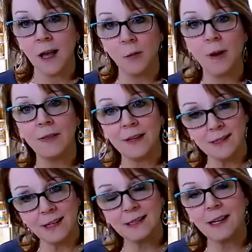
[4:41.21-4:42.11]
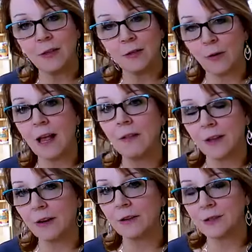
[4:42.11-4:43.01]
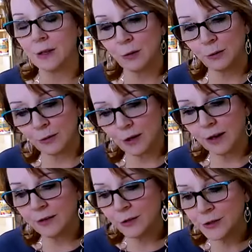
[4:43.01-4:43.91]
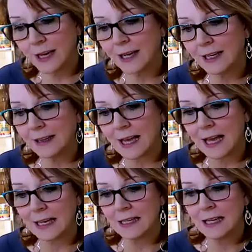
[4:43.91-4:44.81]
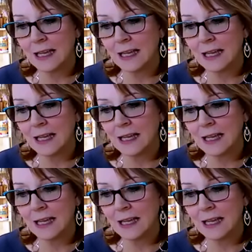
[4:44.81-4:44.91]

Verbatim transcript: when these things get thrown out there so understanding that